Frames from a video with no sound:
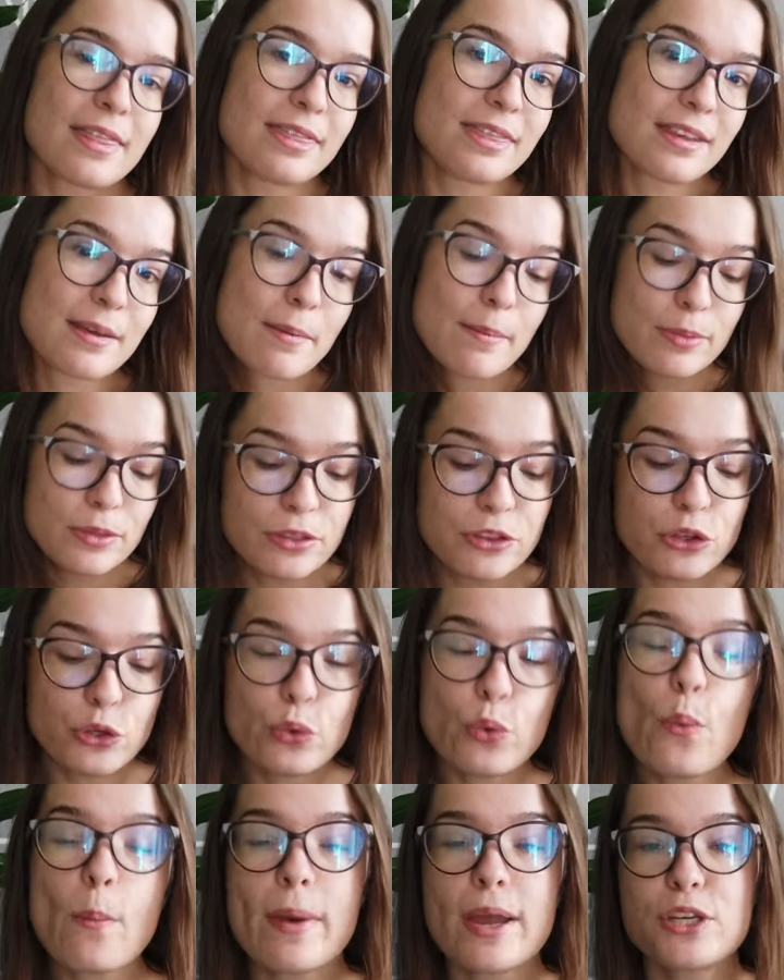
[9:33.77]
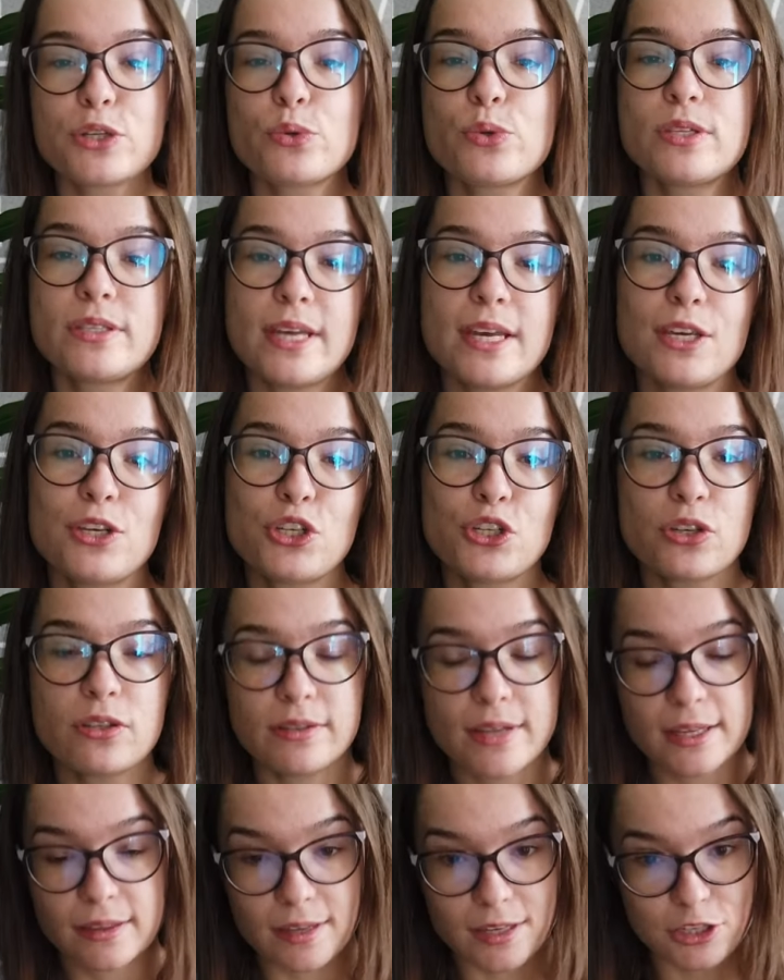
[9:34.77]
The new metro
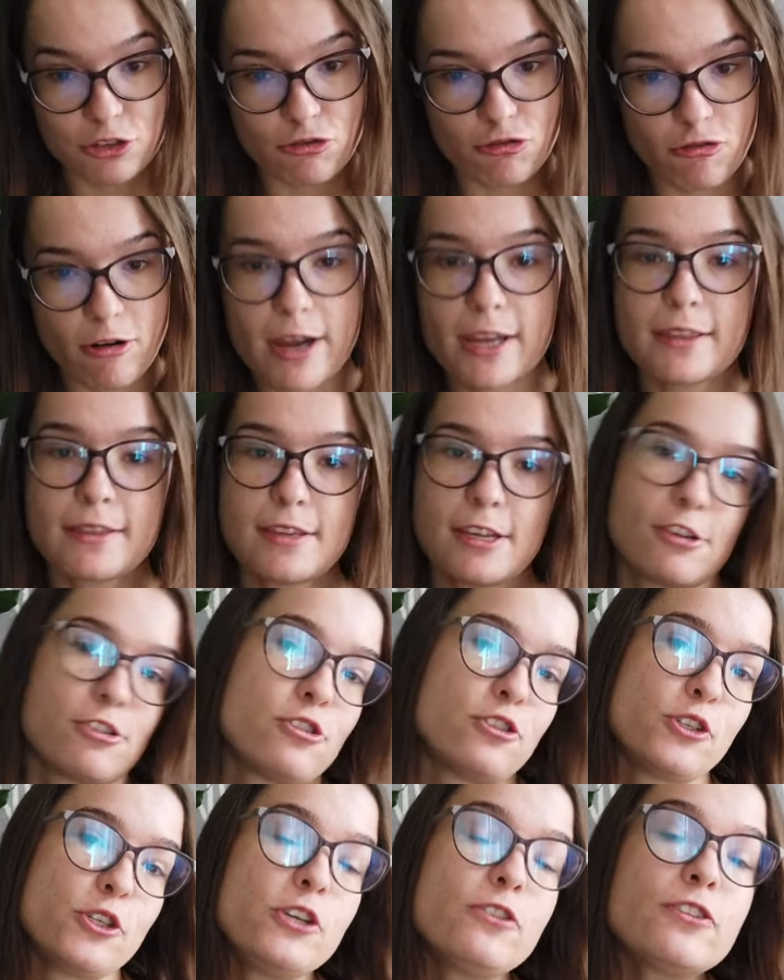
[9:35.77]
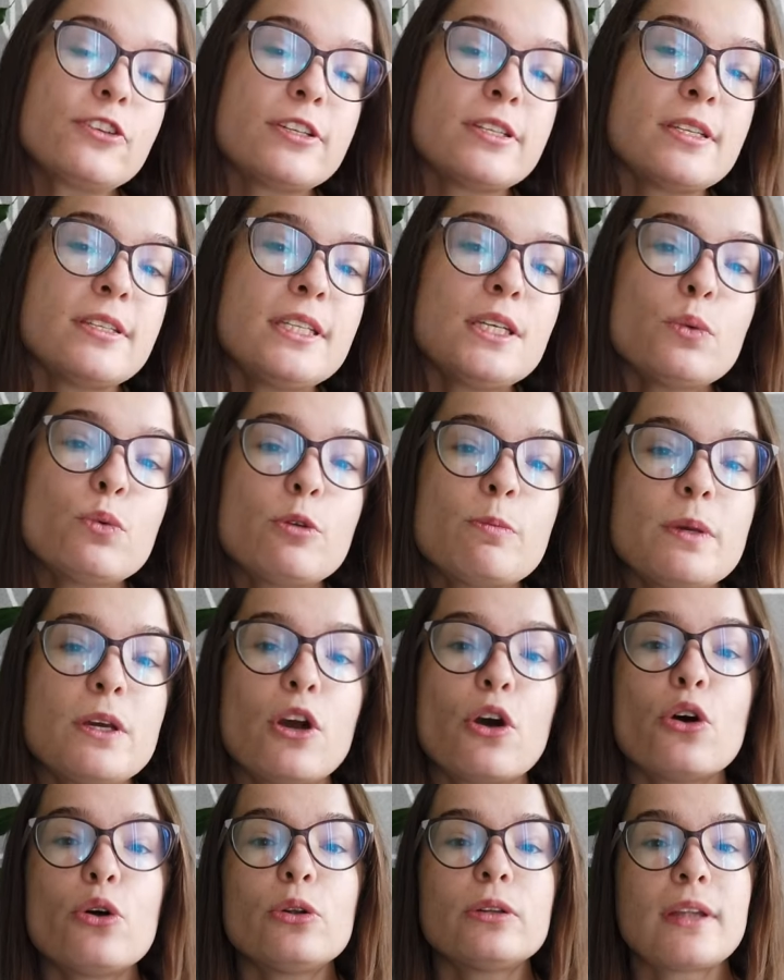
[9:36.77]
station that is right next to the university will
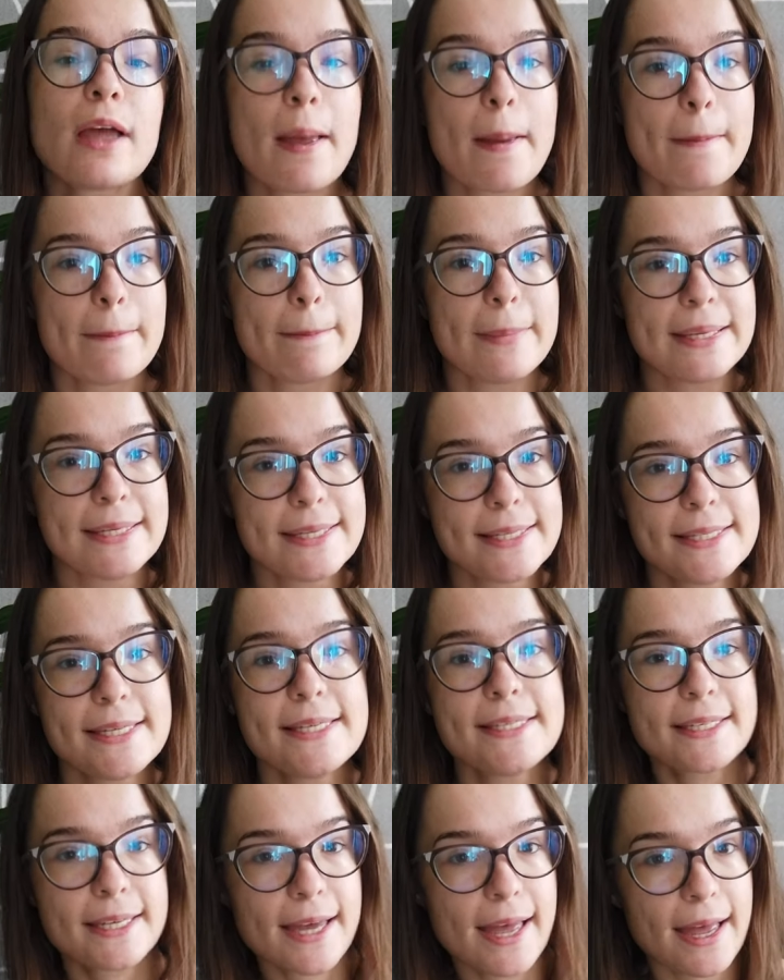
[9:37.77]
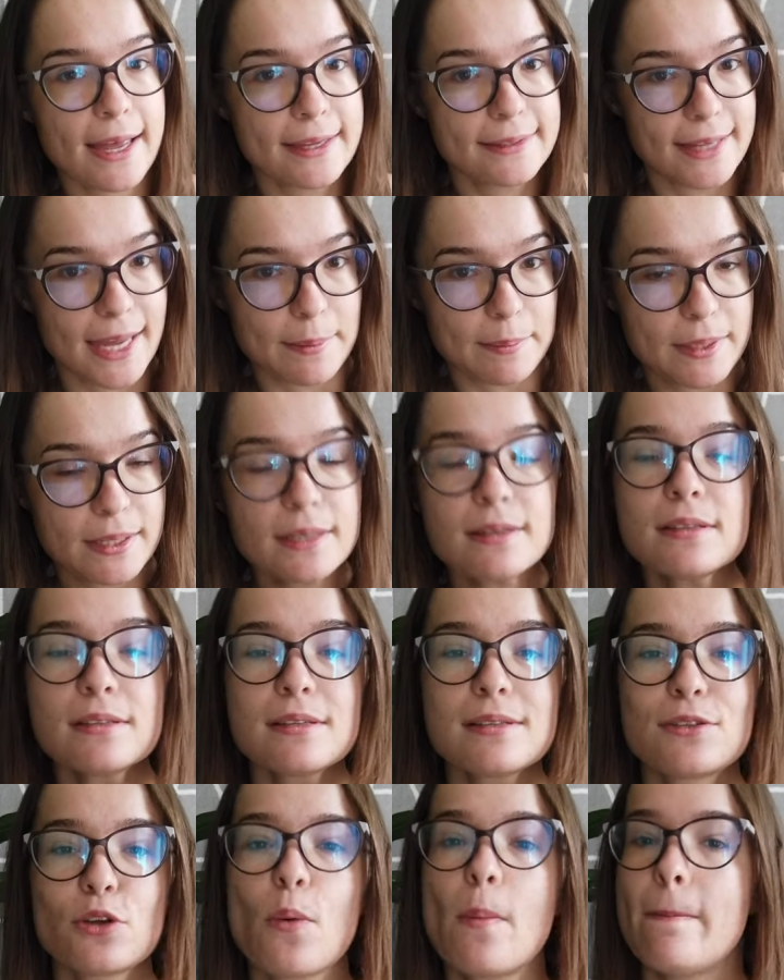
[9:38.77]
be called Meditsinska
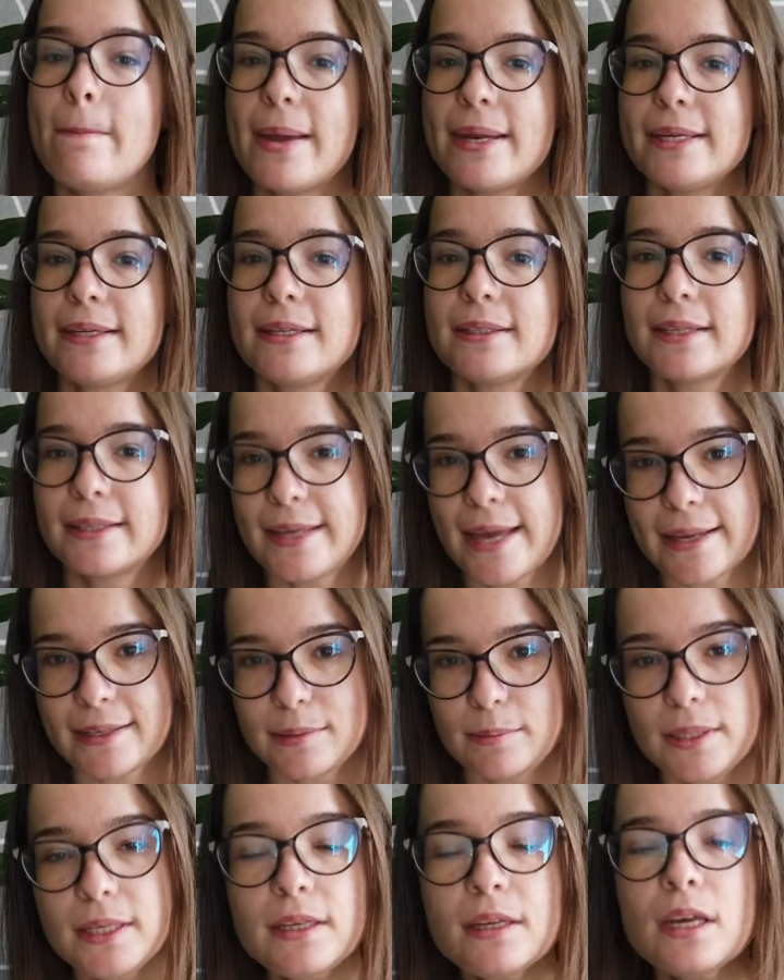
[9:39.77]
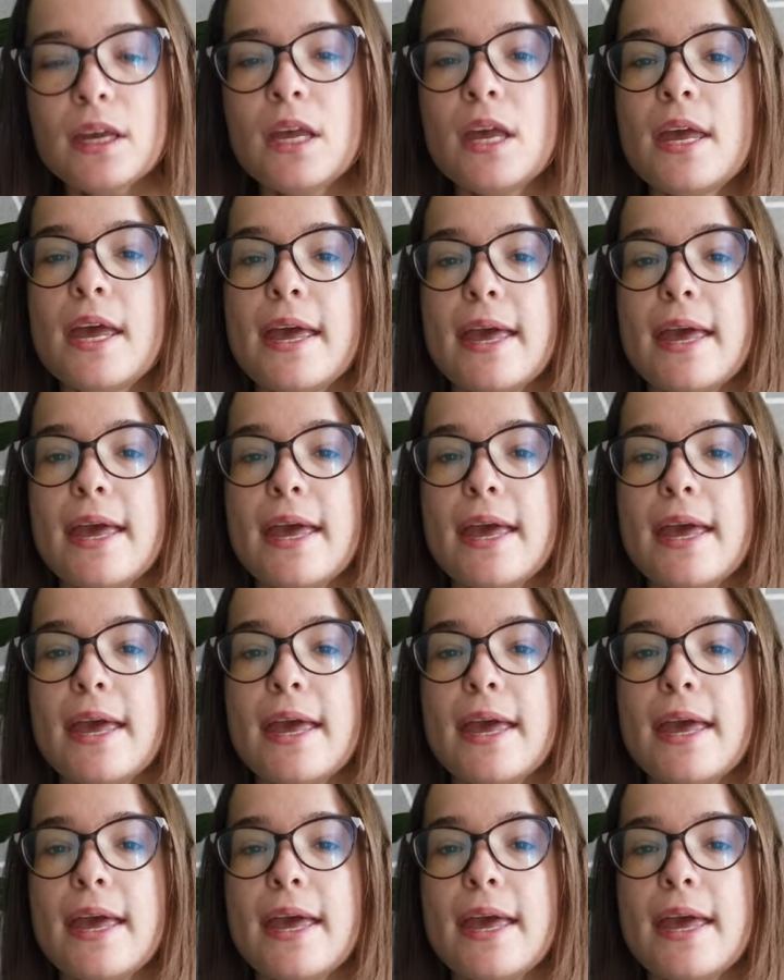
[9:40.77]
akademiya, so medical academy.